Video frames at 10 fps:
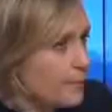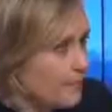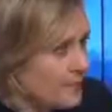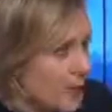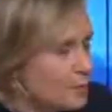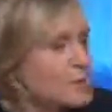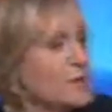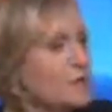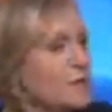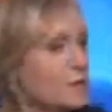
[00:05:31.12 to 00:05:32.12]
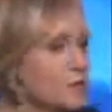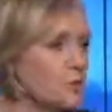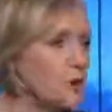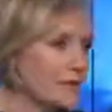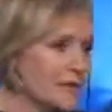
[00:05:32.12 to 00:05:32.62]
of examples. We struggle to
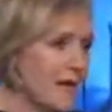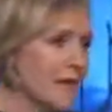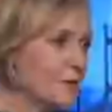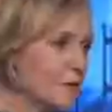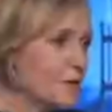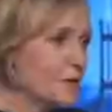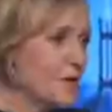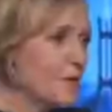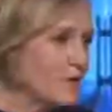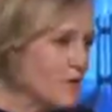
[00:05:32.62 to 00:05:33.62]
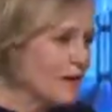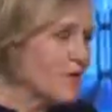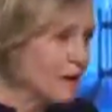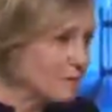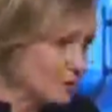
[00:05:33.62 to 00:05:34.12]
work these out in the short time we've had
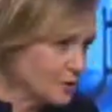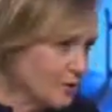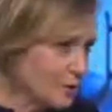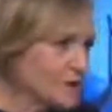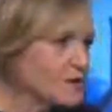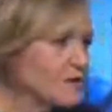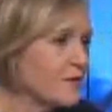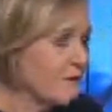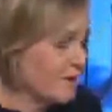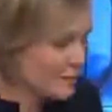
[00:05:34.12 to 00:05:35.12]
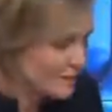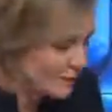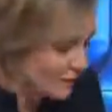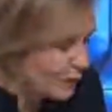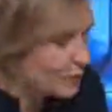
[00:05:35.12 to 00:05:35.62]
available, so forgive, yeah. forgive us
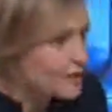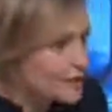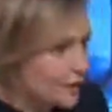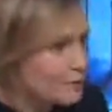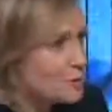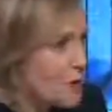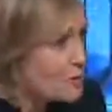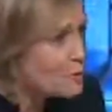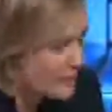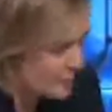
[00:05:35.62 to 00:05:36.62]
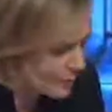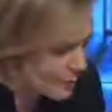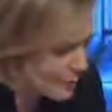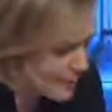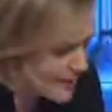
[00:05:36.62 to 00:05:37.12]
if we've got these sums right, but yeah. we think
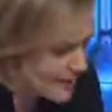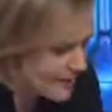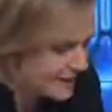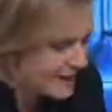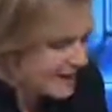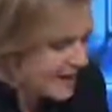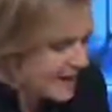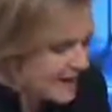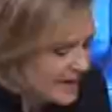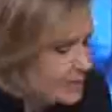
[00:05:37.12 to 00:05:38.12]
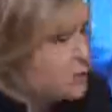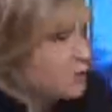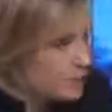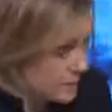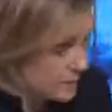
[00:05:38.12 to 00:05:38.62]
we're okay here. If you
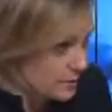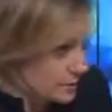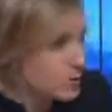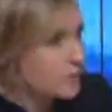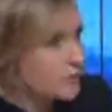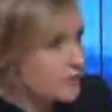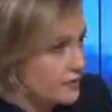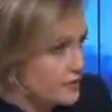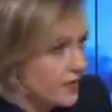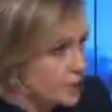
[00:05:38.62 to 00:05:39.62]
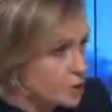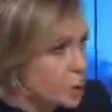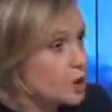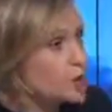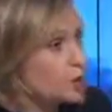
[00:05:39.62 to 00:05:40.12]
earn two hundred and fifty thousand
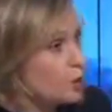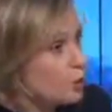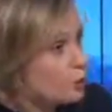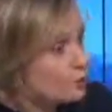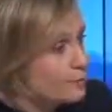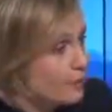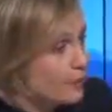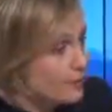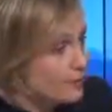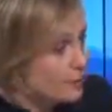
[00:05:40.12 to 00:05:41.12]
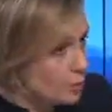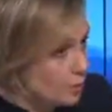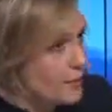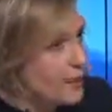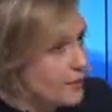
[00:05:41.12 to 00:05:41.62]
dollars and you're being you're
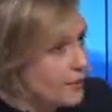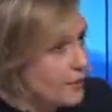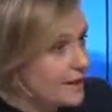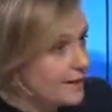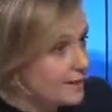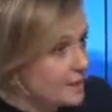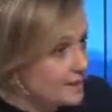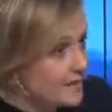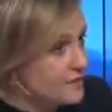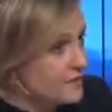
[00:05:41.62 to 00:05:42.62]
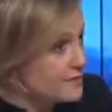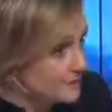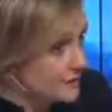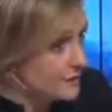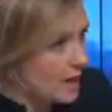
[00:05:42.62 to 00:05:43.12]
paying the um, the deficit,
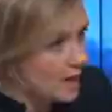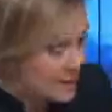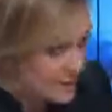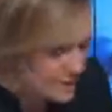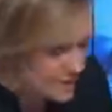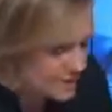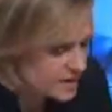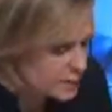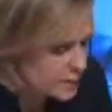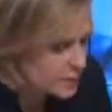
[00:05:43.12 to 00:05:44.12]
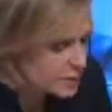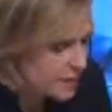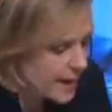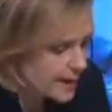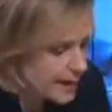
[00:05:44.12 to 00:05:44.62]
the high income deficit, you're going to
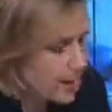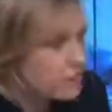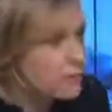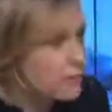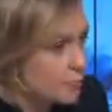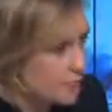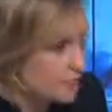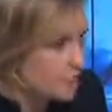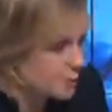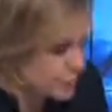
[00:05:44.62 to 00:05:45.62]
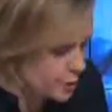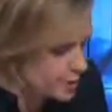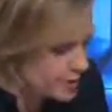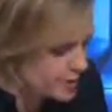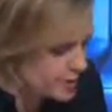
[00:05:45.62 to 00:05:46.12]
pay about fourteen hundred
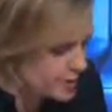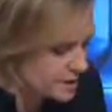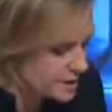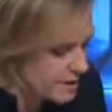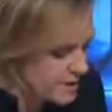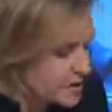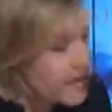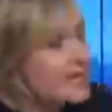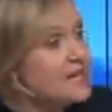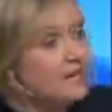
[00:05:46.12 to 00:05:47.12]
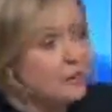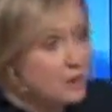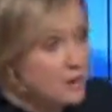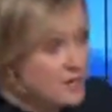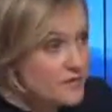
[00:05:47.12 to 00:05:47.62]
dollars, as we understand it. If you're
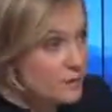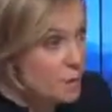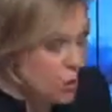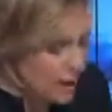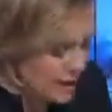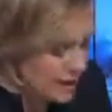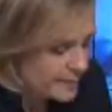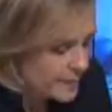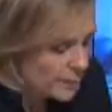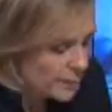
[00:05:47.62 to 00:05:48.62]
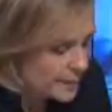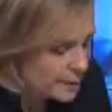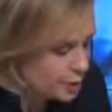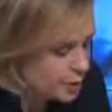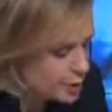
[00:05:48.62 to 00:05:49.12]
twenty four and unemployed,
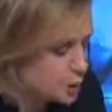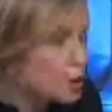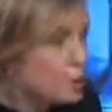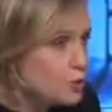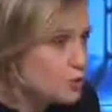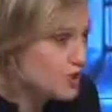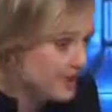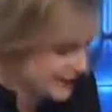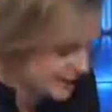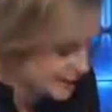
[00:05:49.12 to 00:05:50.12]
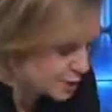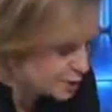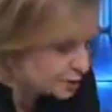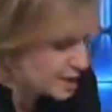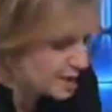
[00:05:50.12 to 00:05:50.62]
you're going to lose nearly
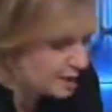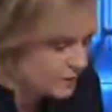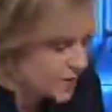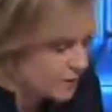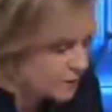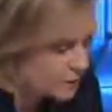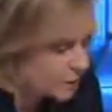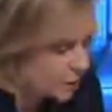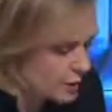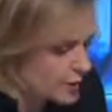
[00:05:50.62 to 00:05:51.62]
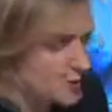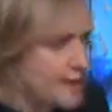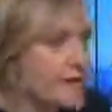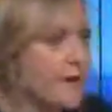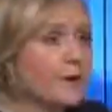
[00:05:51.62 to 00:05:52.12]
two thousand five hundred dollars in a
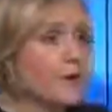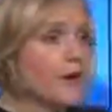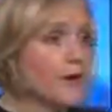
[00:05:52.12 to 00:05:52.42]
year. Now, in that